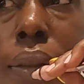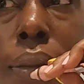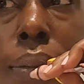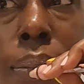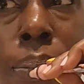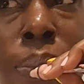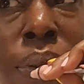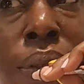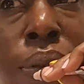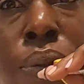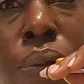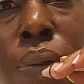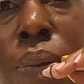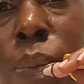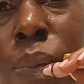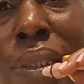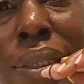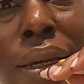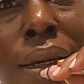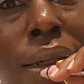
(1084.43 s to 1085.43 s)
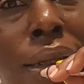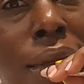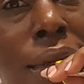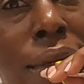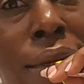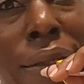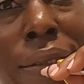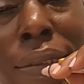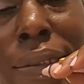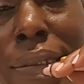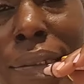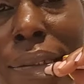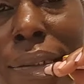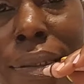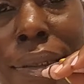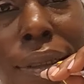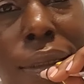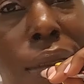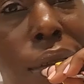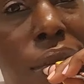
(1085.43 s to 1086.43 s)
been doing without a hitch
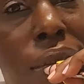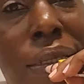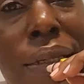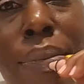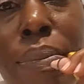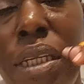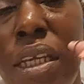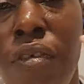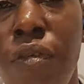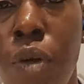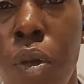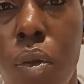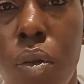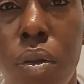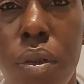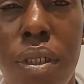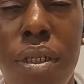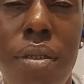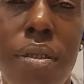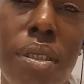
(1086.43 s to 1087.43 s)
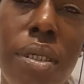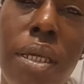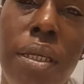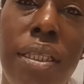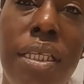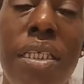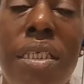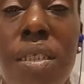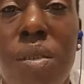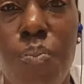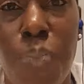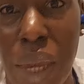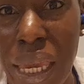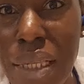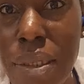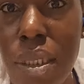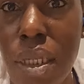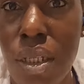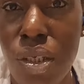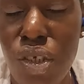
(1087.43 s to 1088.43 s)
seem difficult. And it's like, this is
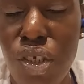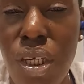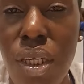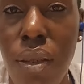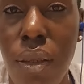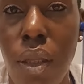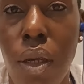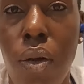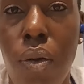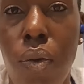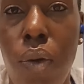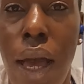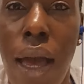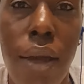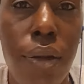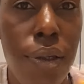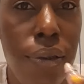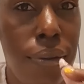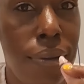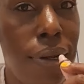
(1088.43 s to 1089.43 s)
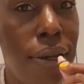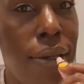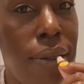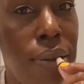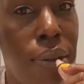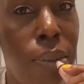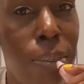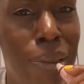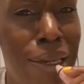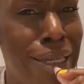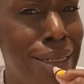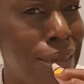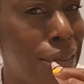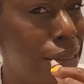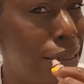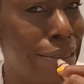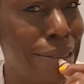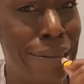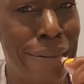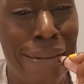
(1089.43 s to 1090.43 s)
basic shit though. How do you not know
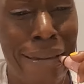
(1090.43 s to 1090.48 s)
basics?